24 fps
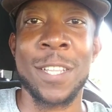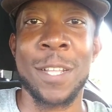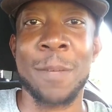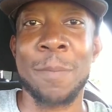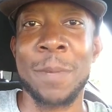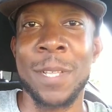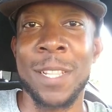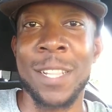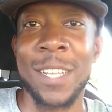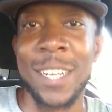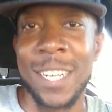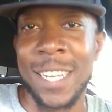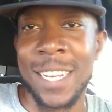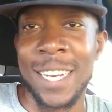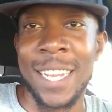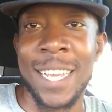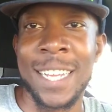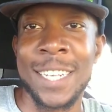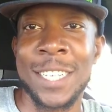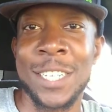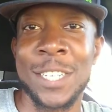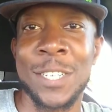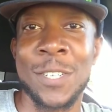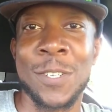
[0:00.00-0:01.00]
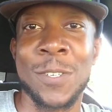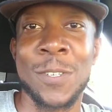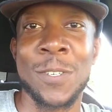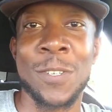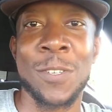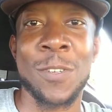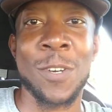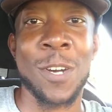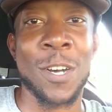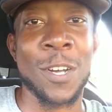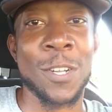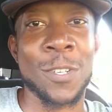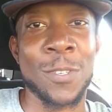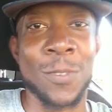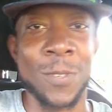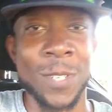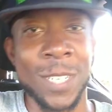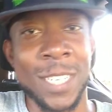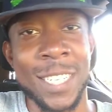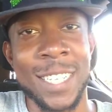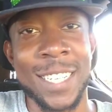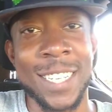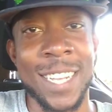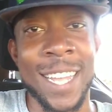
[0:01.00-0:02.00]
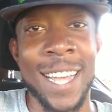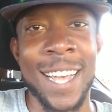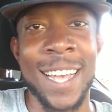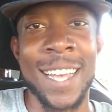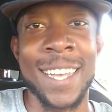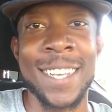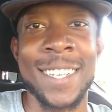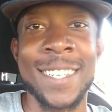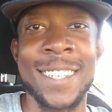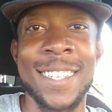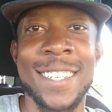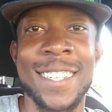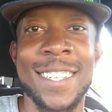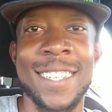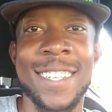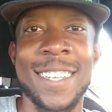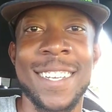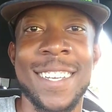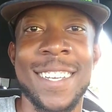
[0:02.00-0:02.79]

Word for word: they'll be looking at you you all dress nice